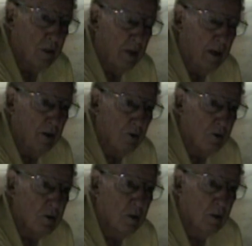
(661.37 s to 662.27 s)
the
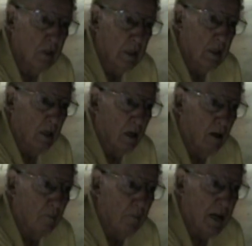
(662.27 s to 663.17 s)
tires,
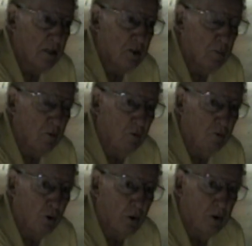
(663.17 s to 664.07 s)
uh, maximum of
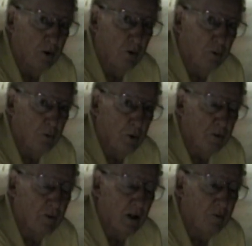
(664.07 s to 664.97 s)

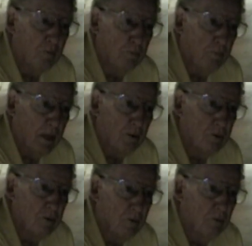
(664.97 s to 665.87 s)
425
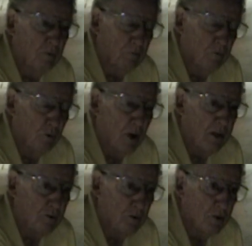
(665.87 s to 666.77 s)
pounds of
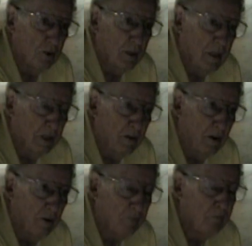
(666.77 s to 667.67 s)
nitrogen in
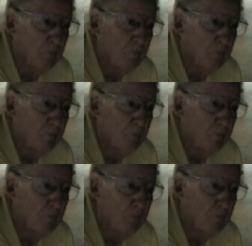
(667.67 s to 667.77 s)
there.